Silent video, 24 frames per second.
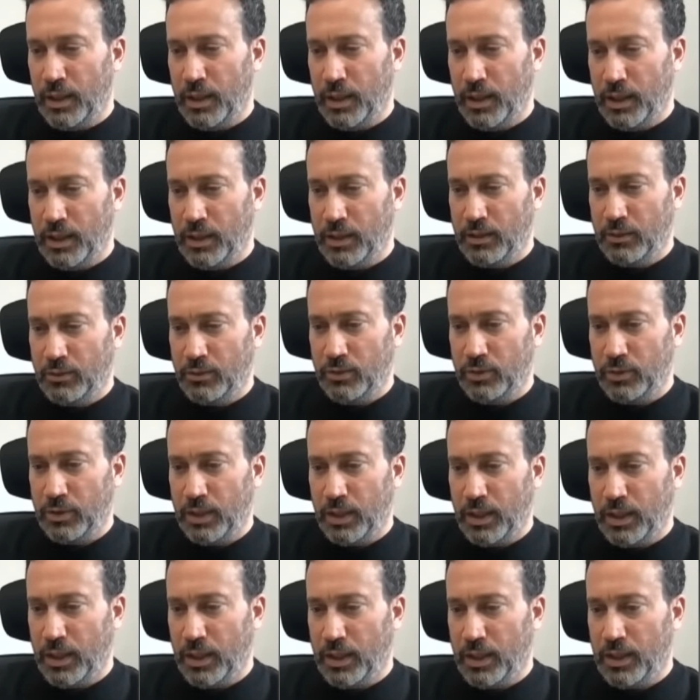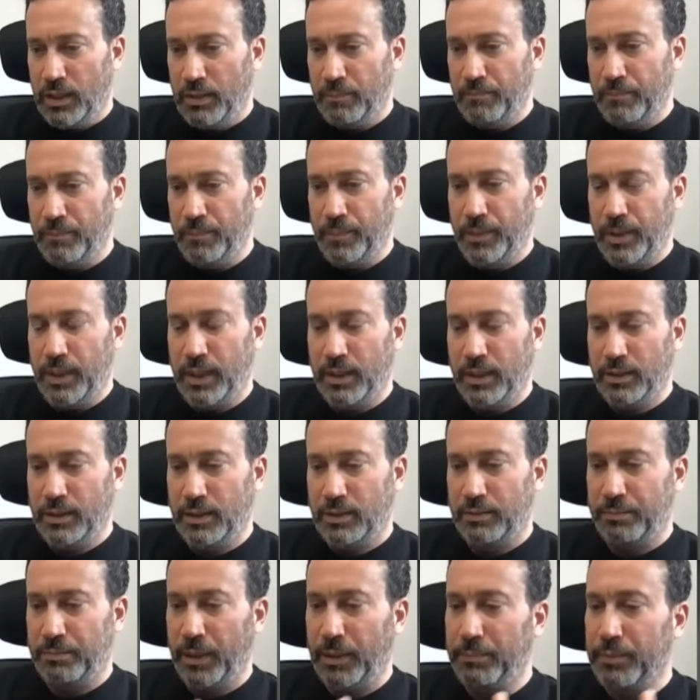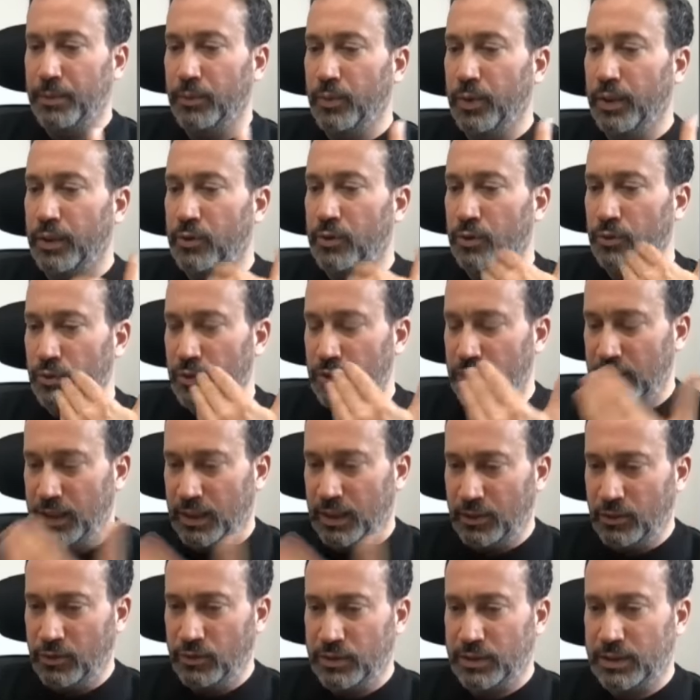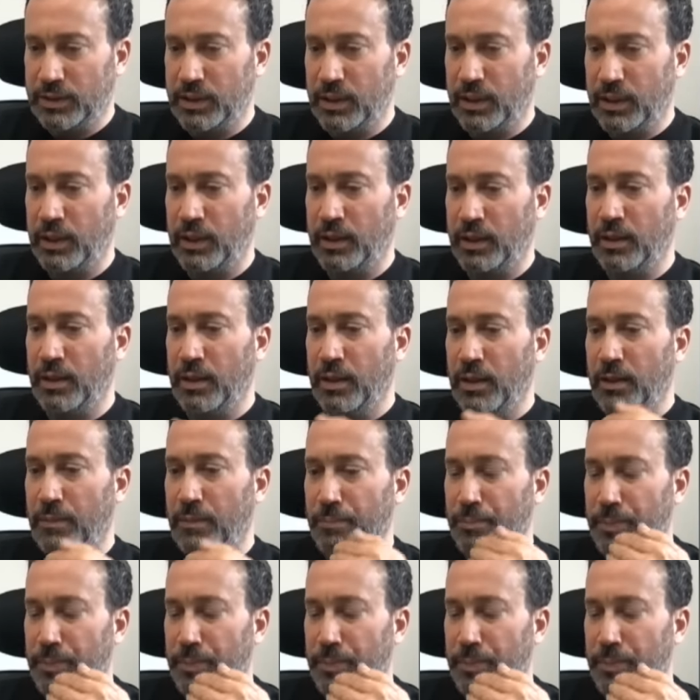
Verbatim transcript: and, um, and that people were continuously